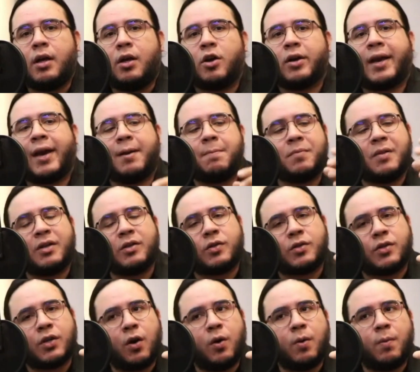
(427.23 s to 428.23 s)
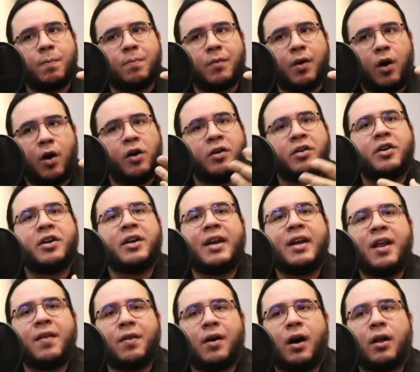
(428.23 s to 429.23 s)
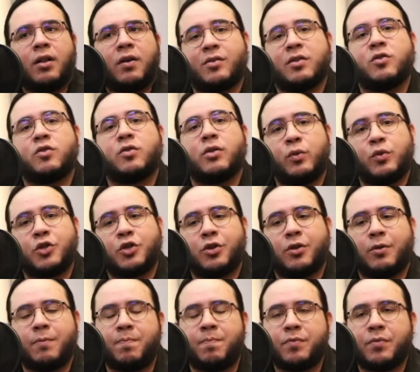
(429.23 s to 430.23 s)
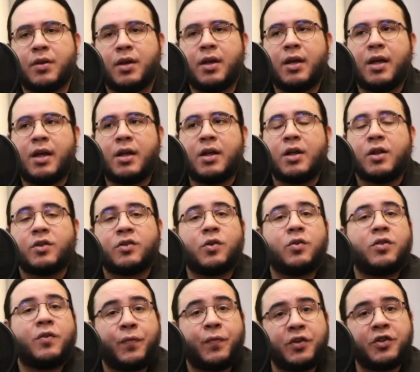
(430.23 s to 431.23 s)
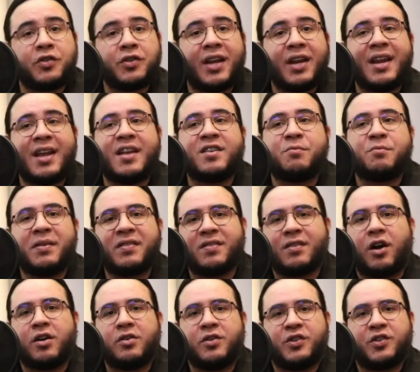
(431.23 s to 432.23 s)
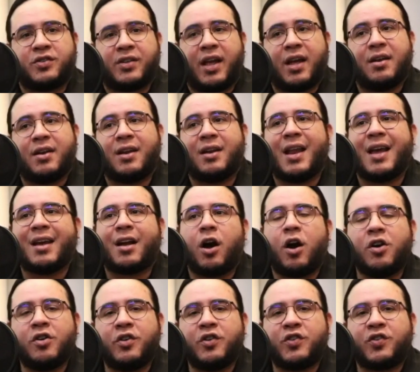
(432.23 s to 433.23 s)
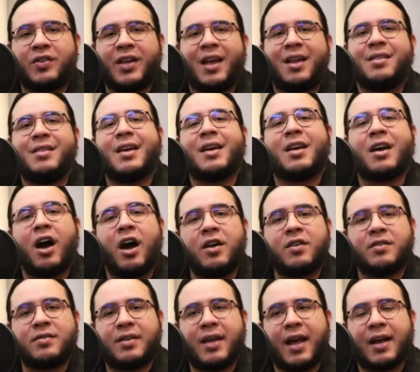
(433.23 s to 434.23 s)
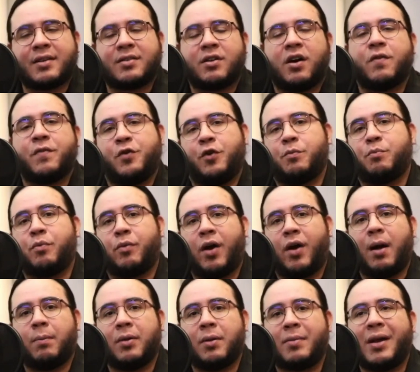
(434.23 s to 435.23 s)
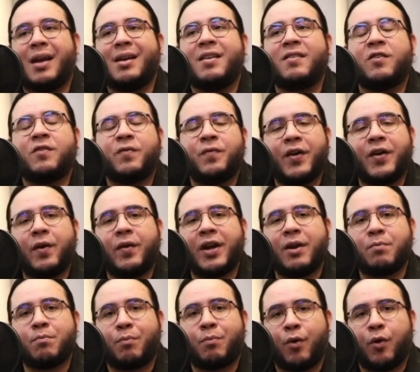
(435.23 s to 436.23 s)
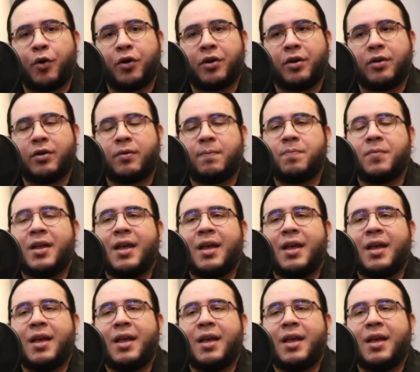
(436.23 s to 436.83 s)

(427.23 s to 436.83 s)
Okay, a business idea into an actual solution. So the first thing is business understanding, like understand the context of your problem. And this is very important.